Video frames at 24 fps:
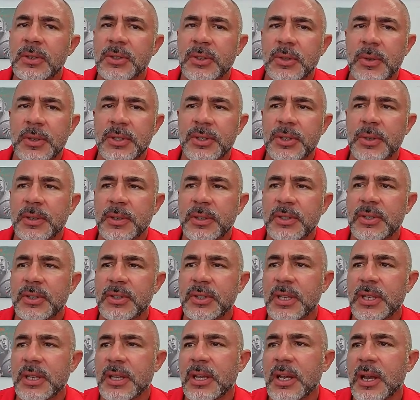So as you can
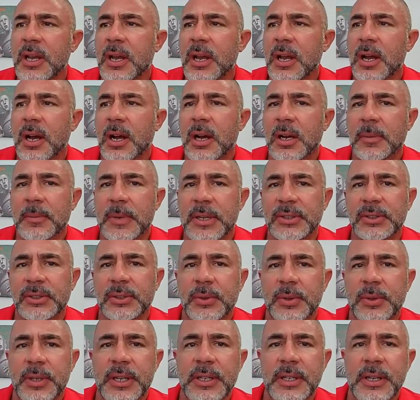see on my
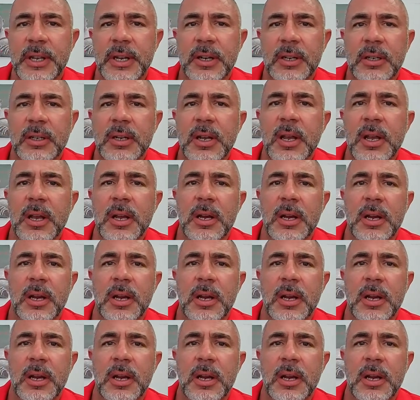screen here,